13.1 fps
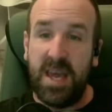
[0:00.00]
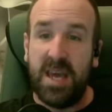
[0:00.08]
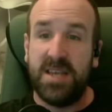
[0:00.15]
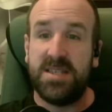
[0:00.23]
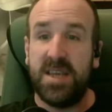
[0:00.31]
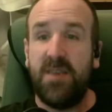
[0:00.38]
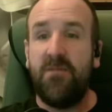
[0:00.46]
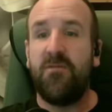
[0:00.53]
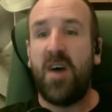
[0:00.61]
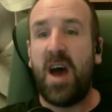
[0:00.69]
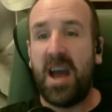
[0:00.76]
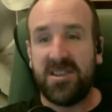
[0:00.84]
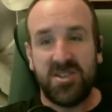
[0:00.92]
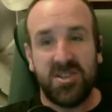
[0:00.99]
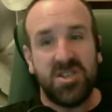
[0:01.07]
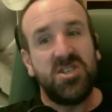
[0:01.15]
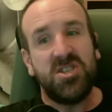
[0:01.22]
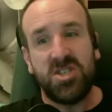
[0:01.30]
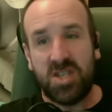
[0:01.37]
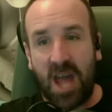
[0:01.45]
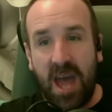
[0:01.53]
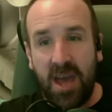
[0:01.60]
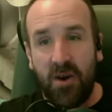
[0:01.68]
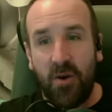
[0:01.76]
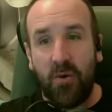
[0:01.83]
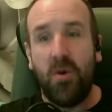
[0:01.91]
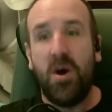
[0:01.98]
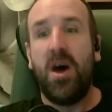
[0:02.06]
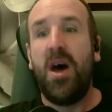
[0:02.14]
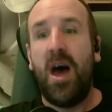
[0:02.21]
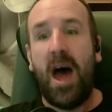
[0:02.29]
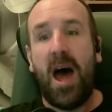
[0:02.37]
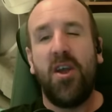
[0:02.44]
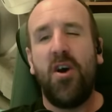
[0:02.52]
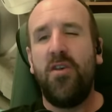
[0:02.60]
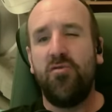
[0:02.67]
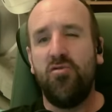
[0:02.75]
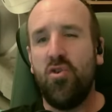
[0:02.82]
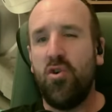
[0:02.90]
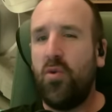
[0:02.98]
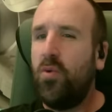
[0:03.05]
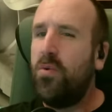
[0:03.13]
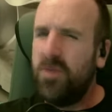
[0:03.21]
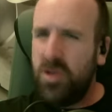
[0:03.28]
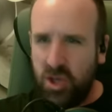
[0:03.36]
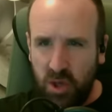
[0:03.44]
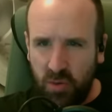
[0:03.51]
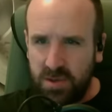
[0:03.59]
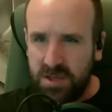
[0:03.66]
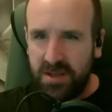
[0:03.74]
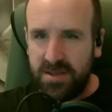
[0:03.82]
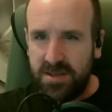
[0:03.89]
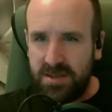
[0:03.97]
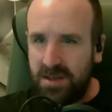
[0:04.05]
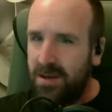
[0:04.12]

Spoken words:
is, in fact, stale and overall useless.